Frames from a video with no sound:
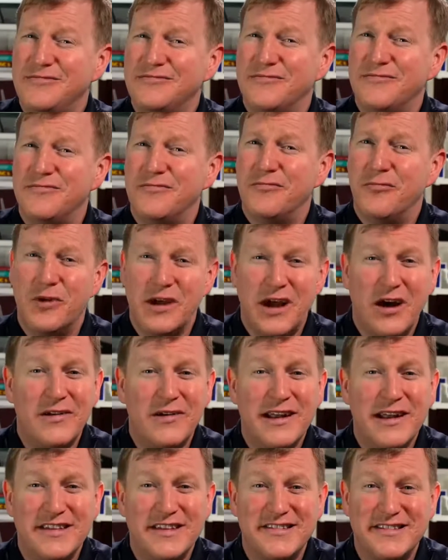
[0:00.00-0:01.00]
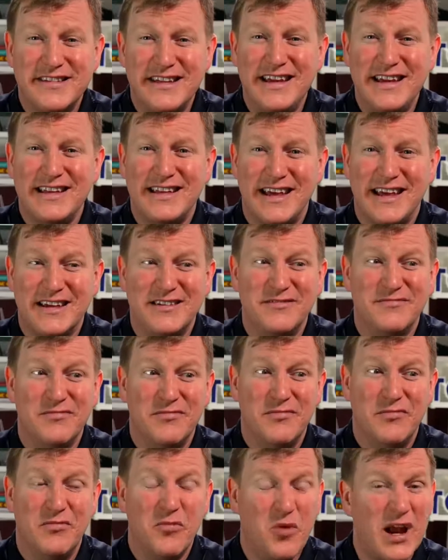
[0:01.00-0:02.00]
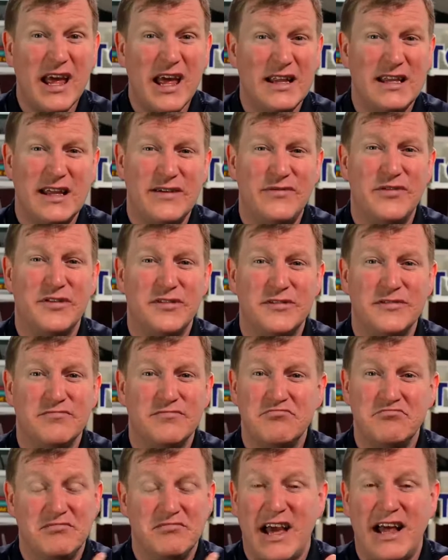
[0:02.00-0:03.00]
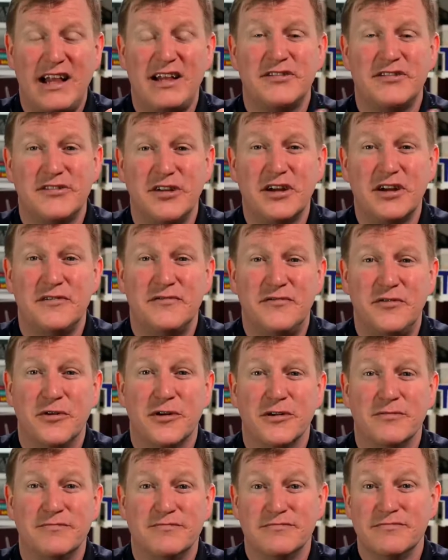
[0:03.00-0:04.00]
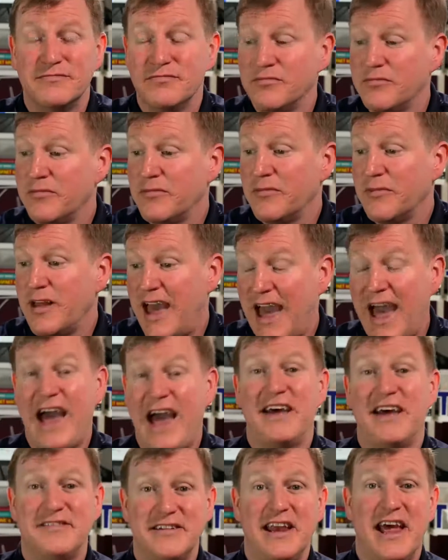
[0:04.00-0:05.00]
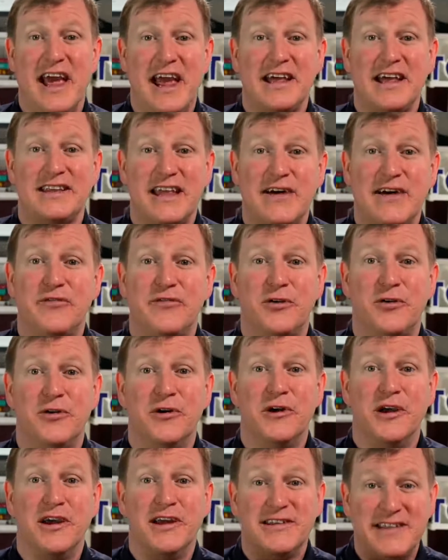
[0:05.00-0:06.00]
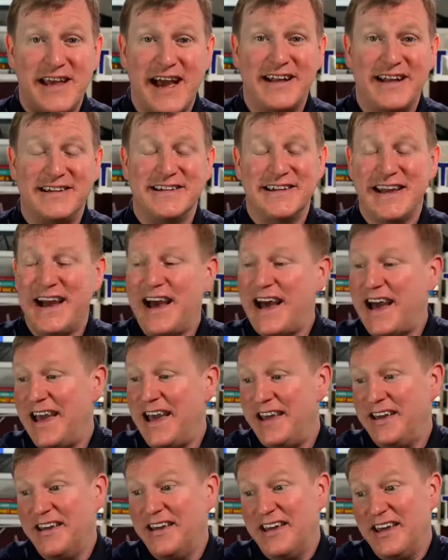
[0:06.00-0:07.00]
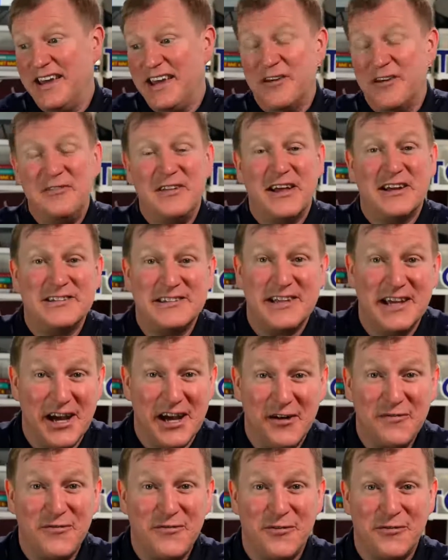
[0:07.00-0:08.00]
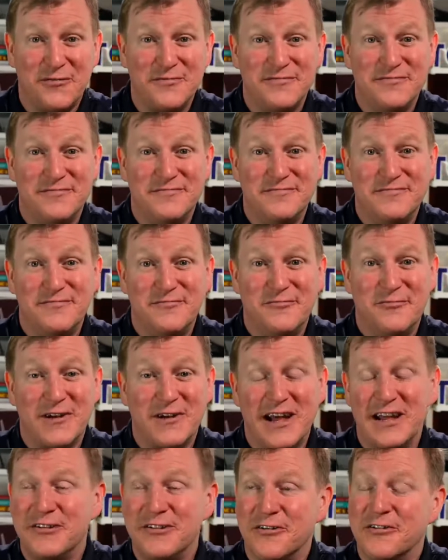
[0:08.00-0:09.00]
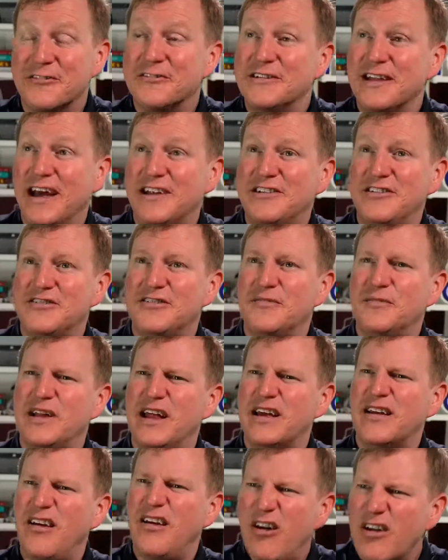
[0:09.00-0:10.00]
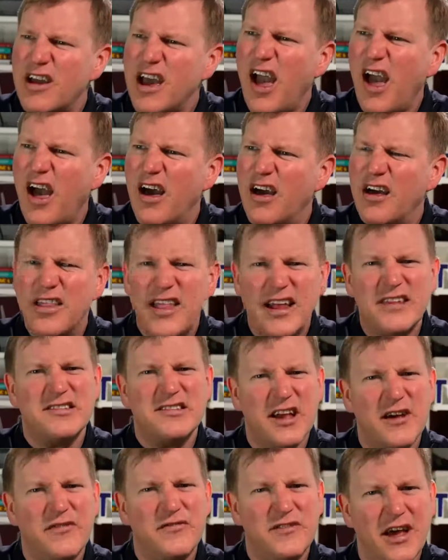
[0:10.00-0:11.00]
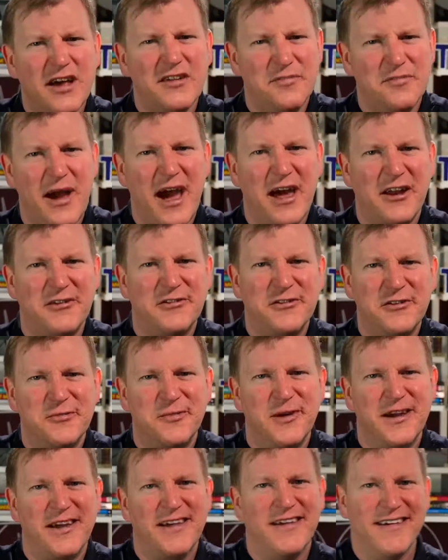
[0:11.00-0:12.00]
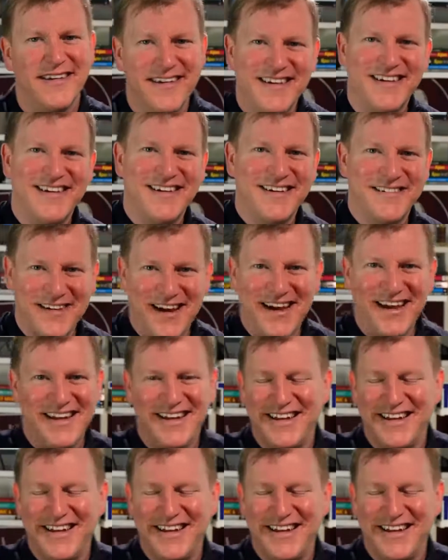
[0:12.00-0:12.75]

we all need to see like what A-level talent's looking for. As an A-level talent guy, it was actually helpful when I learned that, just to be like, oh yeah, that stuff does matter to me, right?